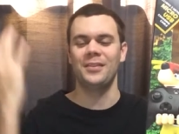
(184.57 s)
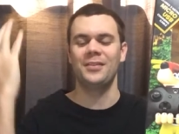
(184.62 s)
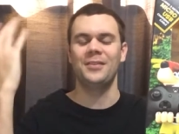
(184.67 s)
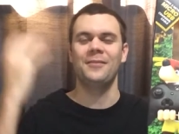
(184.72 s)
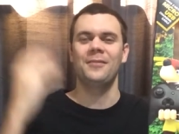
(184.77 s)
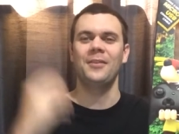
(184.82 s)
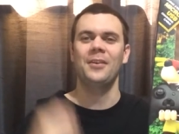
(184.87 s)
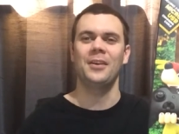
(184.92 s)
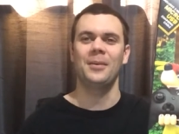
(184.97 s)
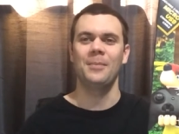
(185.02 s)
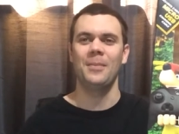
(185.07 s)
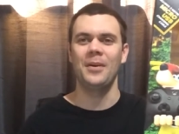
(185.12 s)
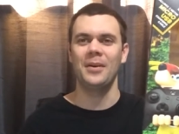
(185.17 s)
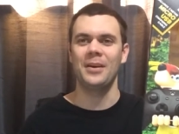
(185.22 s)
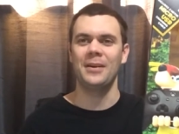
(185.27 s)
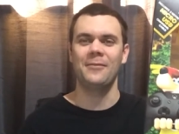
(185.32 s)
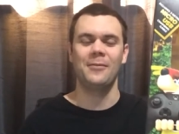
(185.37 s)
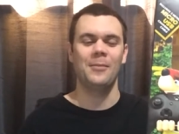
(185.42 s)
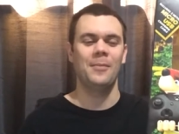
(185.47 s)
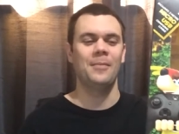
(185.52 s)
It's the fucking
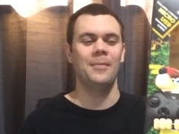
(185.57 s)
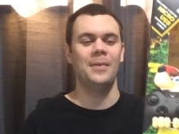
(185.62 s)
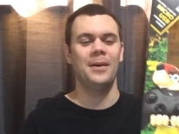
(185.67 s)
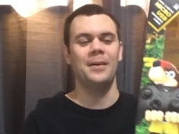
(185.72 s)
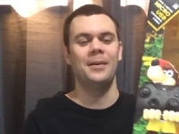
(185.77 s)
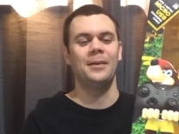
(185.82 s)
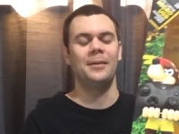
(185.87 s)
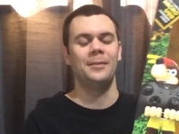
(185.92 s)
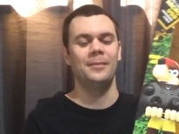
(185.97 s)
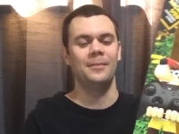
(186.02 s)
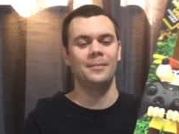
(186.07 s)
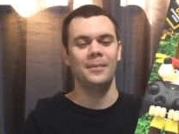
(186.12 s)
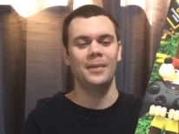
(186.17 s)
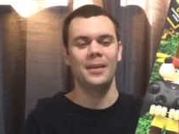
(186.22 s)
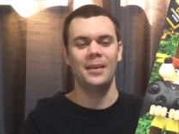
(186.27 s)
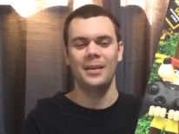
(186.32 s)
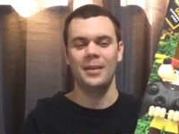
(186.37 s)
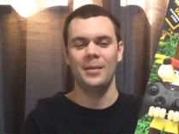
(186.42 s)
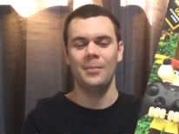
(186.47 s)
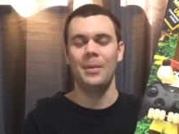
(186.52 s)
monkey from uh,
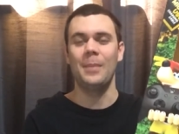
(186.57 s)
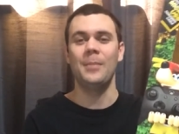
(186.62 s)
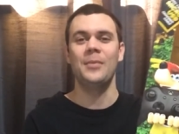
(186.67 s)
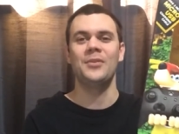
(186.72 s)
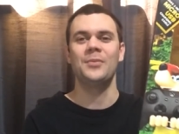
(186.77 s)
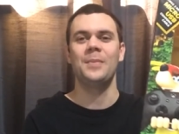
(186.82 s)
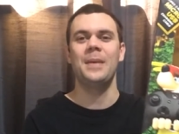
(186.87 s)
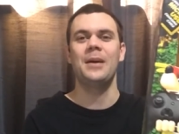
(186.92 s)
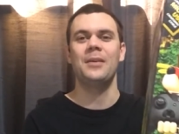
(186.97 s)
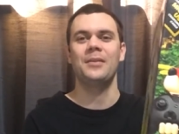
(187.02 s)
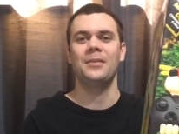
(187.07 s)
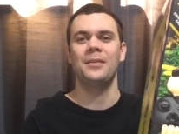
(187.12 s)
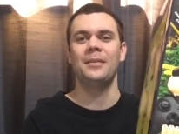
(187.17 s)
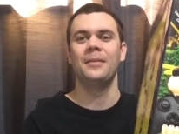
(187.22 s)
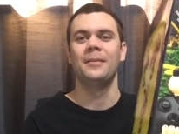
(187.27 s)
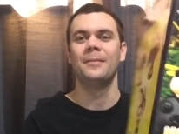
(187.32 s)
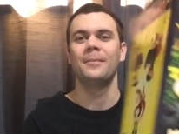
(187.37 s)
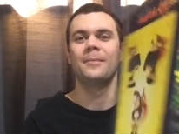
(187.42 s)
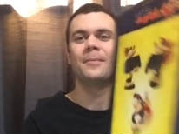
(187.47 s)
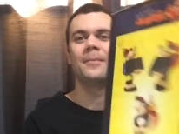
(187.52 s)
Mumbo's Mountain.